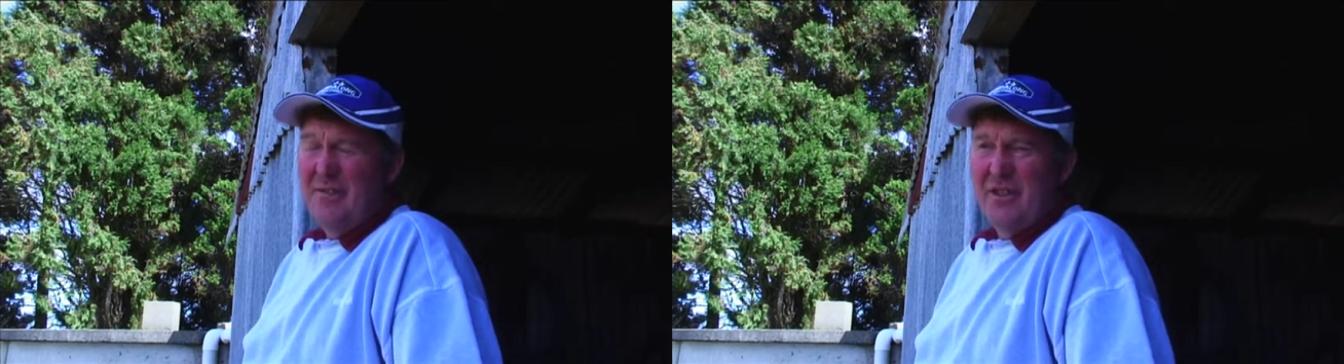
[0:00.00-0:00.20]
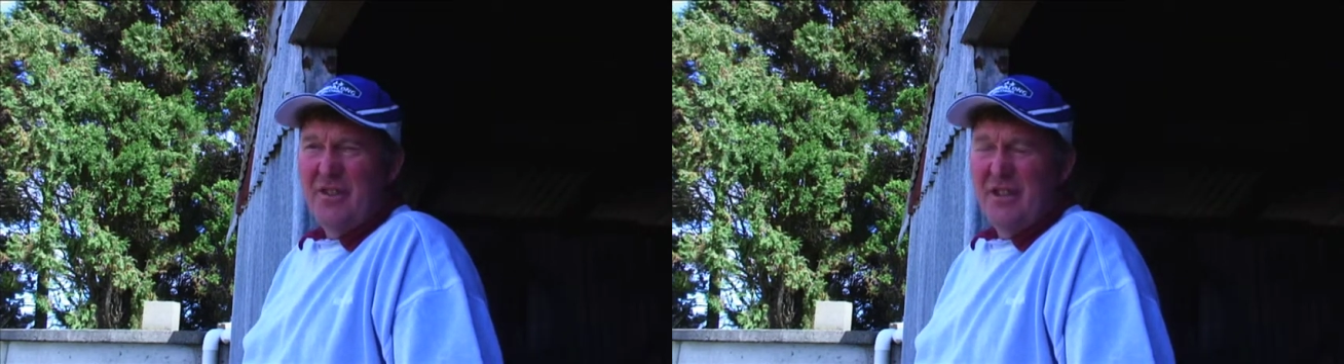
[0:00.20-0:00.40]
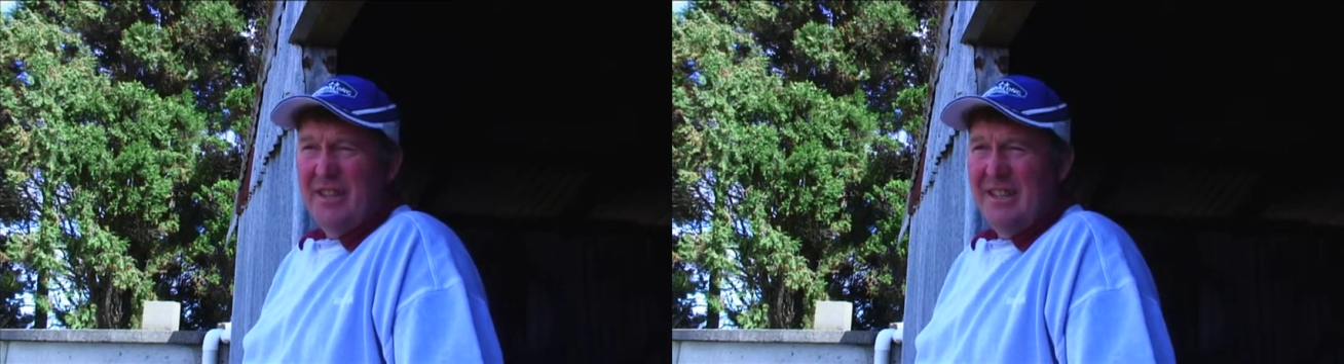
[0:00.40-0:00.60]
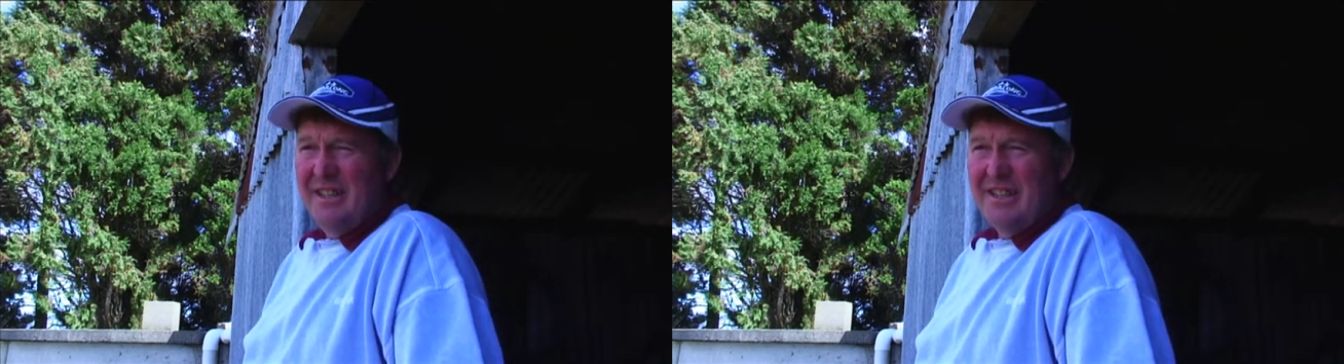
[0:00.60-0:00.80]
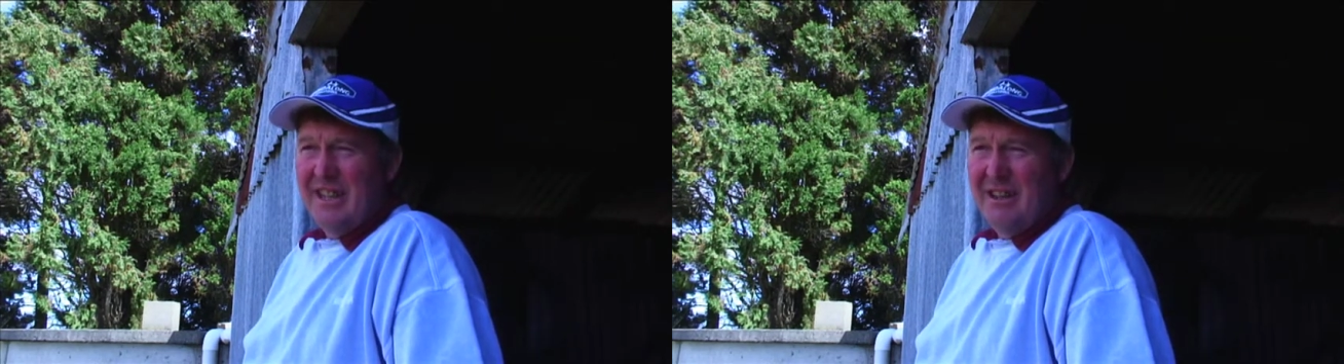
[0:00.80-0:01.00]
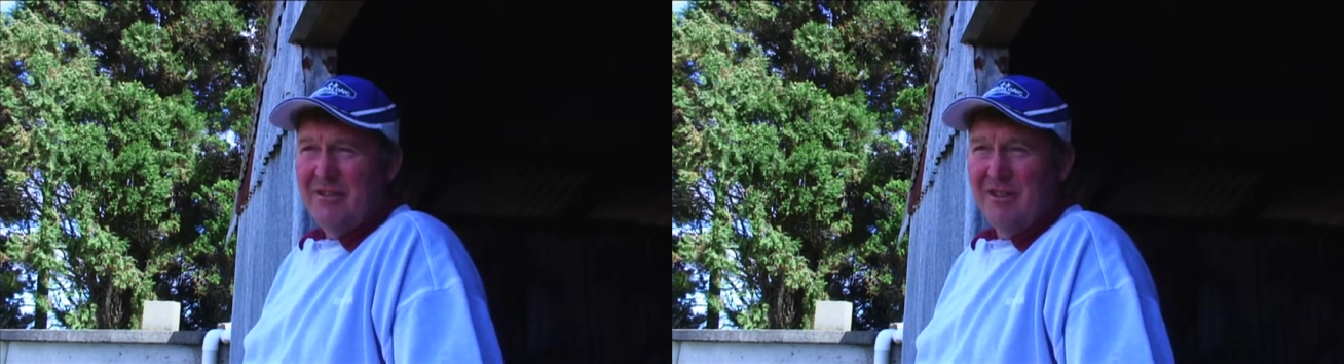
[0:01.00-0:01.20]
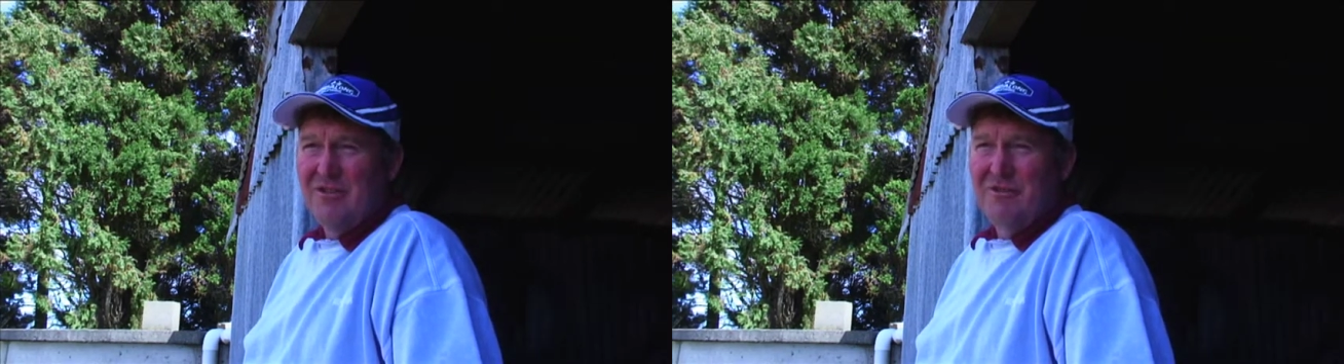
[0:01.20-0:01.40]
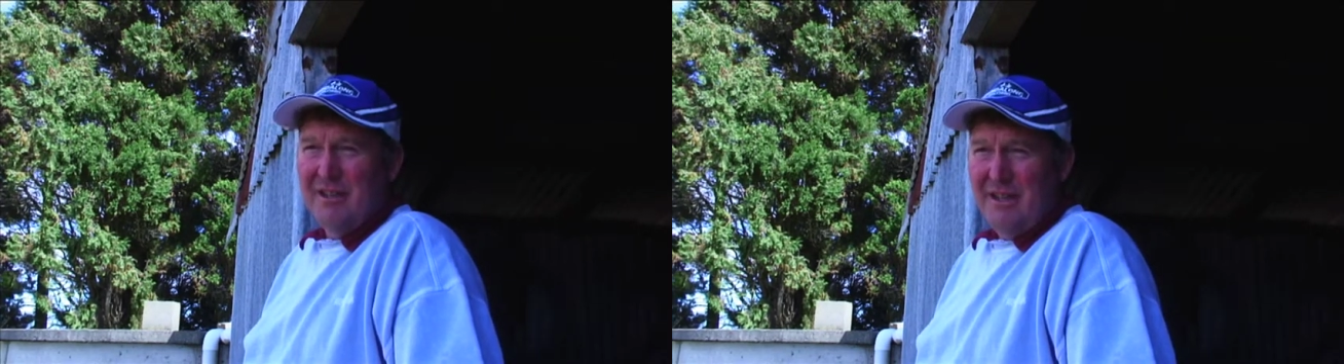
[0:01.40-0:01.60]
15 years ago, and I
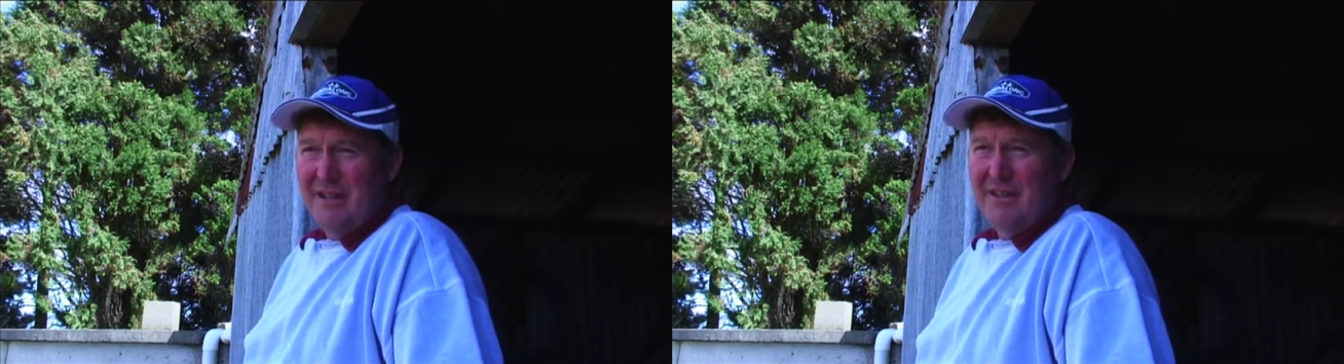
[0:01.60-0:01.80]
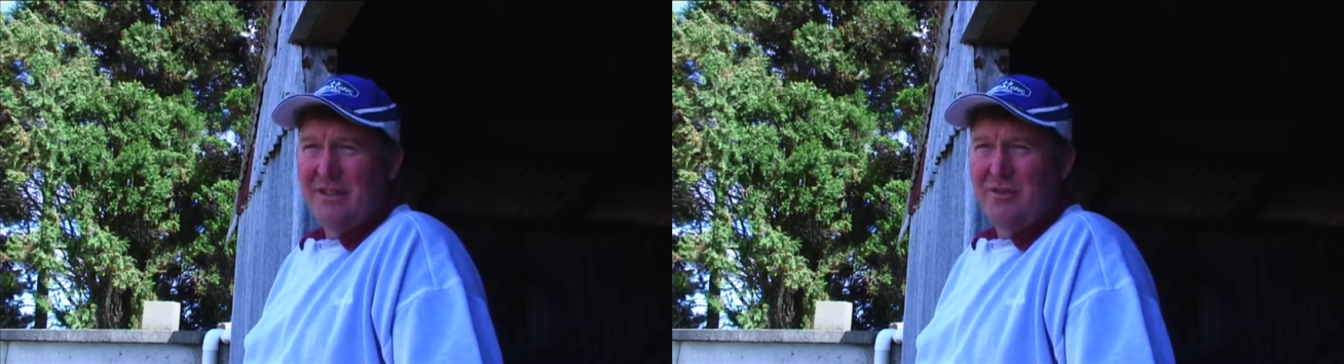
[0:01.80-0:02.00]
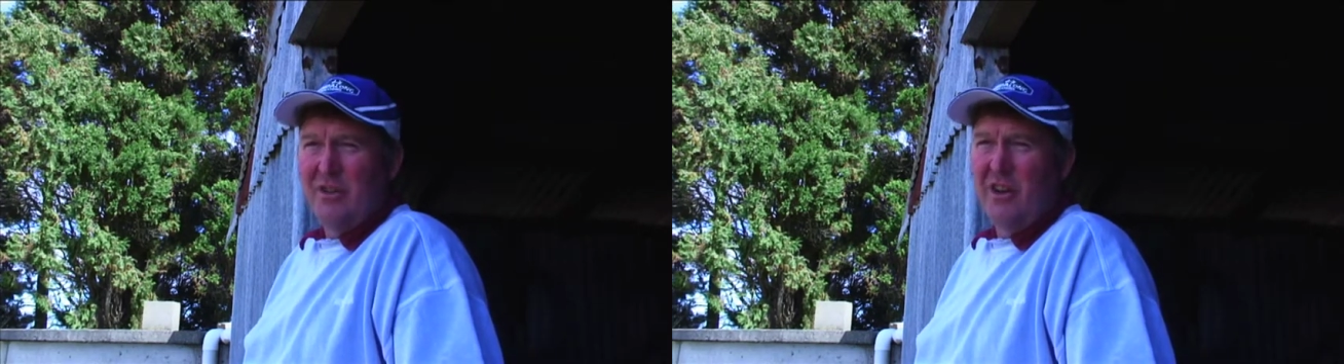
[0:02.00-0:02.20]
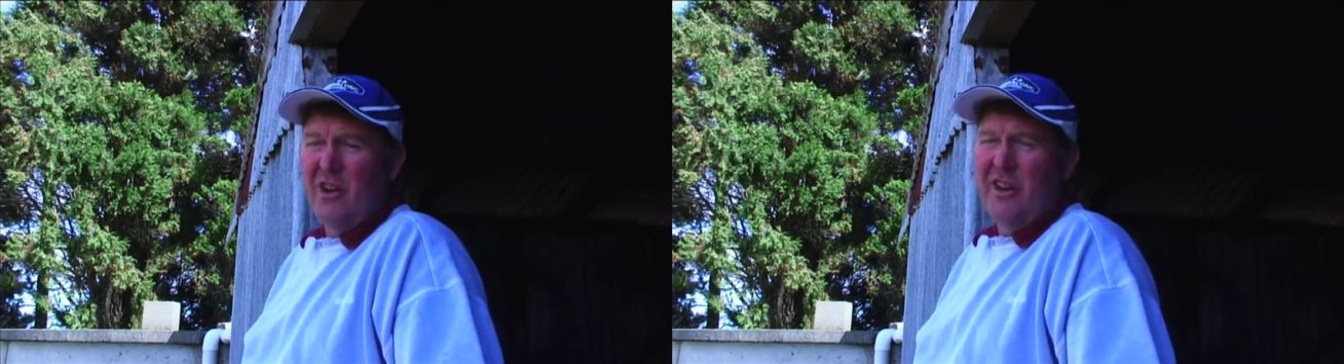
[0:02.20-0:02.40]
thought, yeah, this is all right.